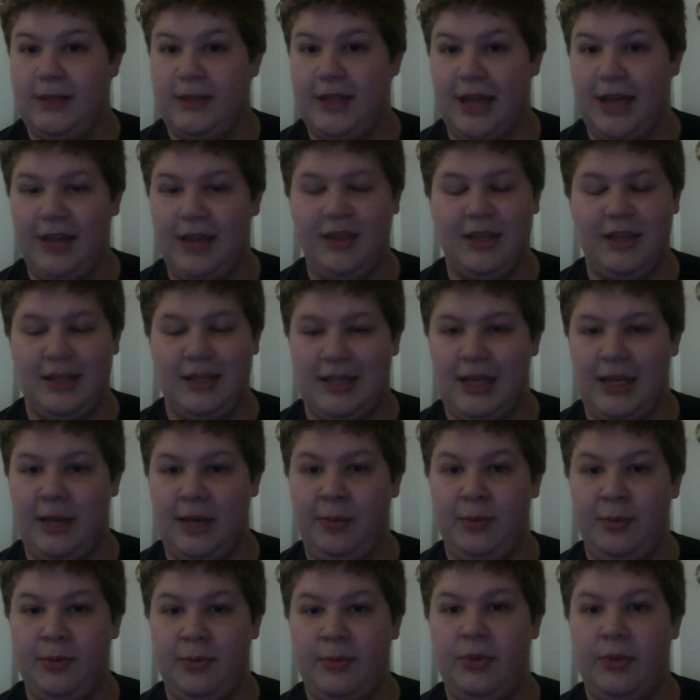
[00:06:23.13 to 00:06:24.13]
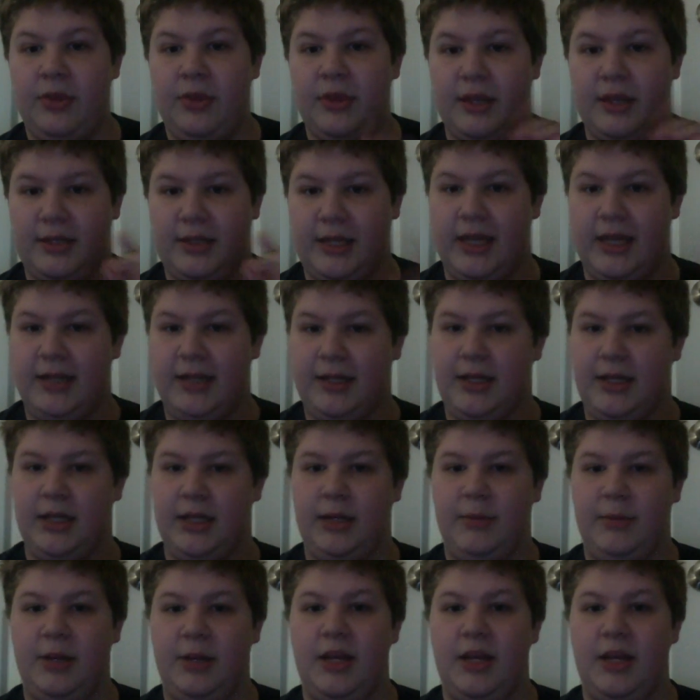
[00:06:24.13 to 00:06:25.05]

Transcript: take this tip: the Sand Kingdom.